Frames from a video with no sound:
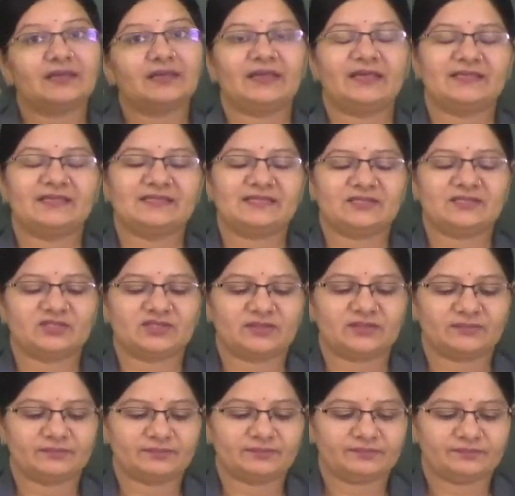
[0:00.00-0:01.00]

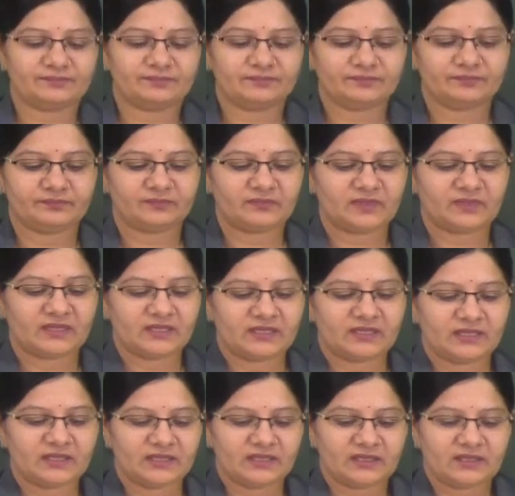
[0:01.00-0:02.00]
etc.
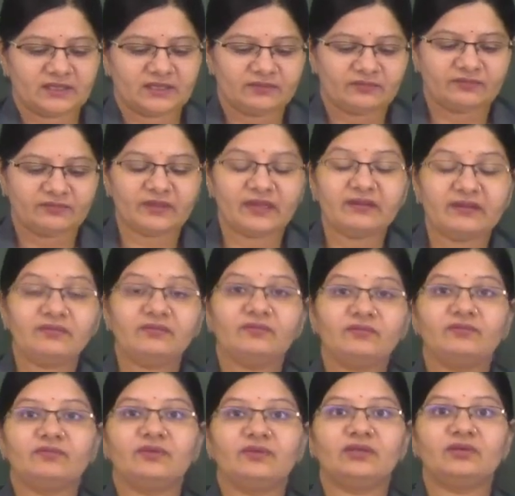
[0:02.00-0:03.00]

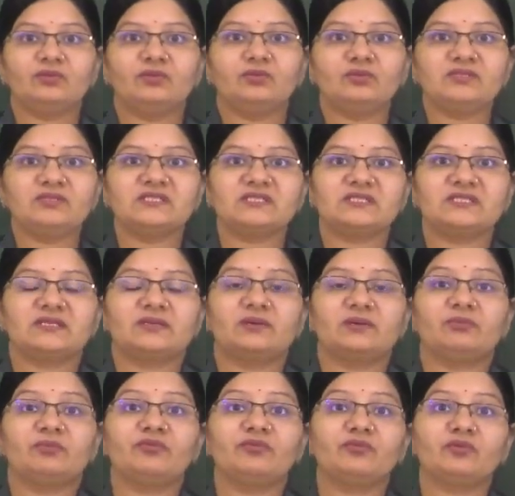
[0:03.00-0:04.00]
Then we use
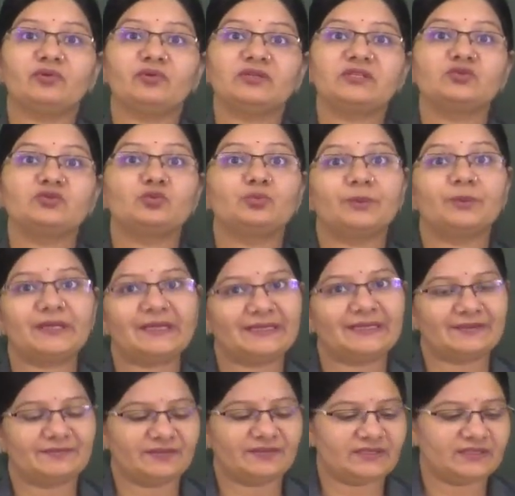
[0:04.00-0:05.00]
before the
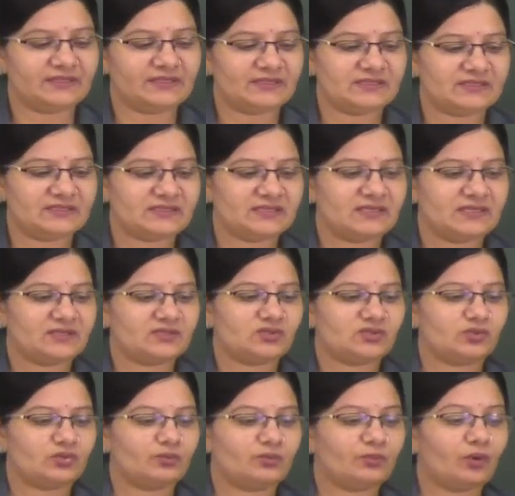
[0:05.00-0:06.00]
superlative degrees.
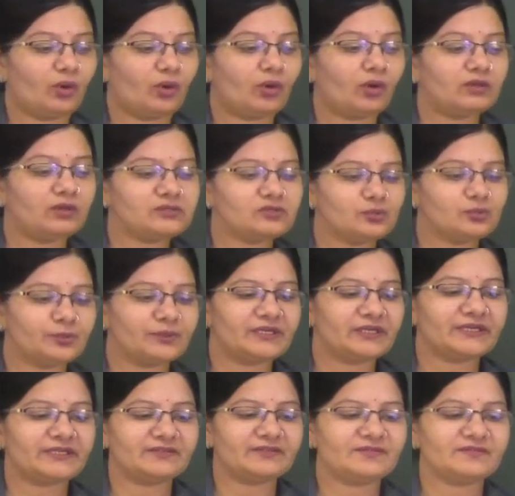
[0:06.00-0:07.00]
So all
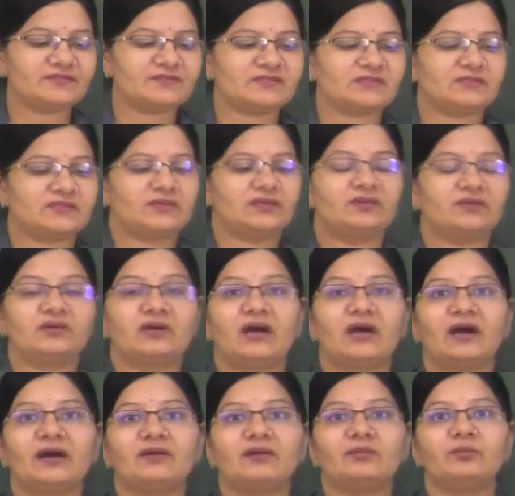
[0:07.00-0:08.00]
superlatives
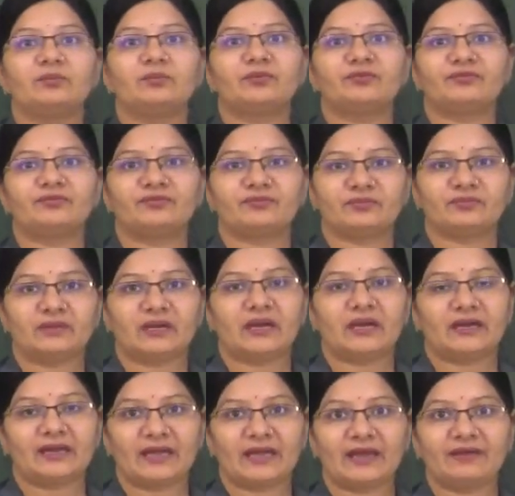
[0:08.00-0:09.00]
are
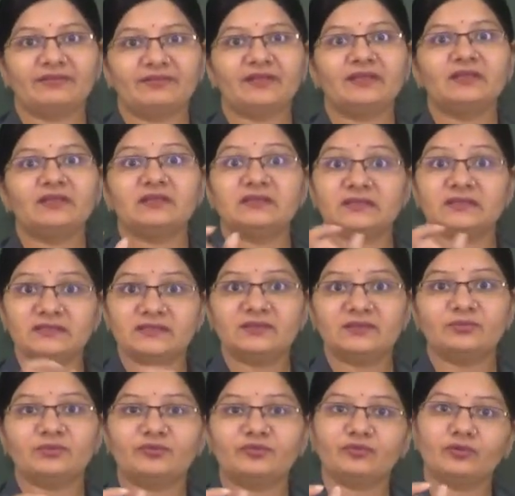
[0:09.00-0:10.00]
having
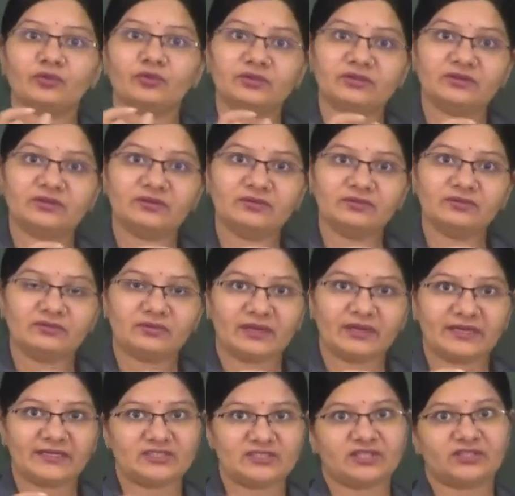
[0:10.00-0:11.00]
the before the
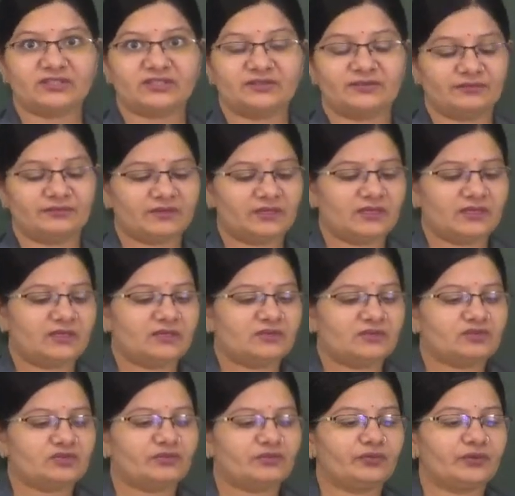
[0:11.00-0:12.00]
adjective.
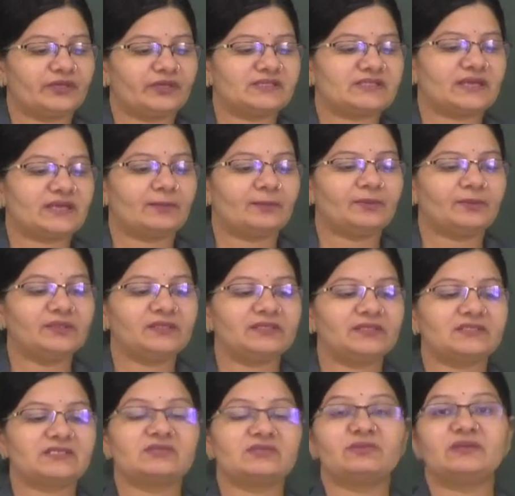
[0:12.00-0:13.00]
So for example,
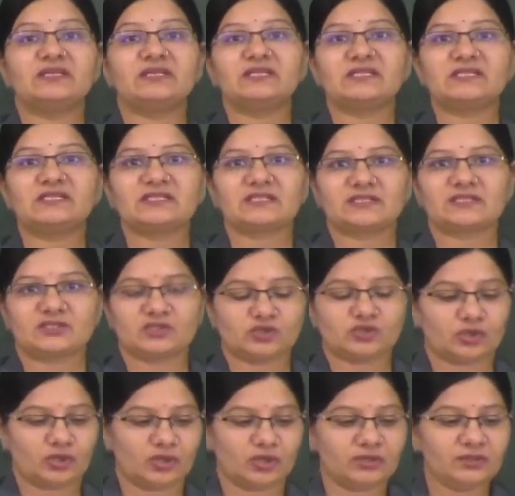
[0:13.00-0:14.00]
the sweetest
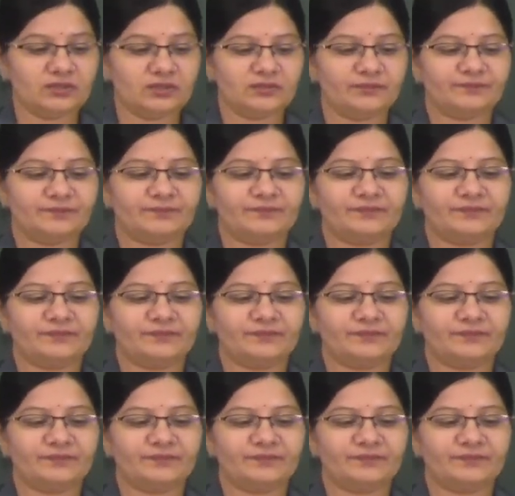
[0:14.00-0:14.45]
song,